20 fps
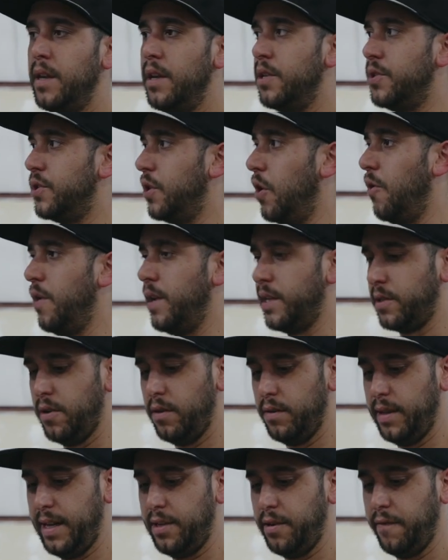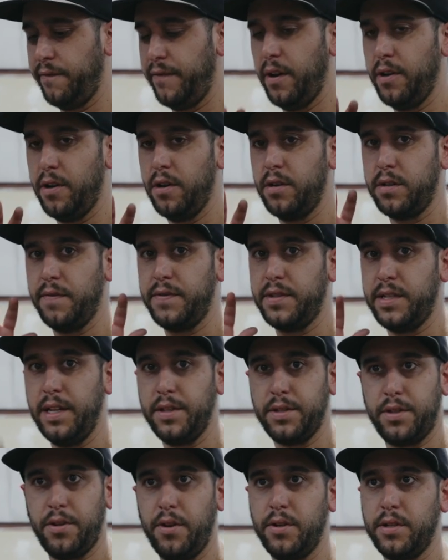So it's going to lead to failures of
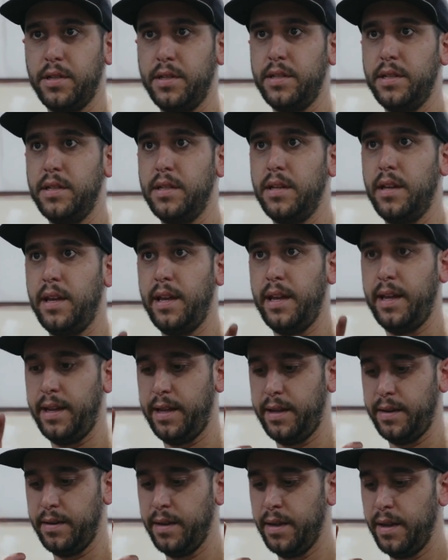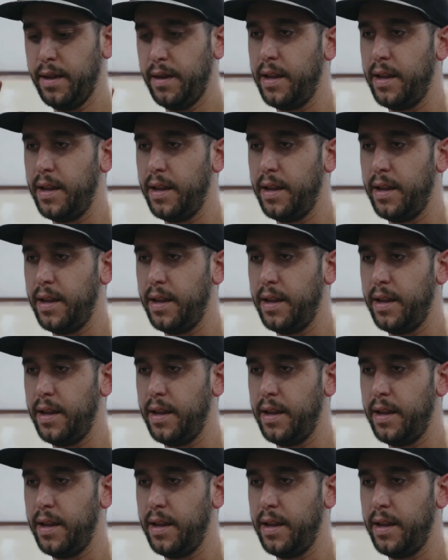sensors and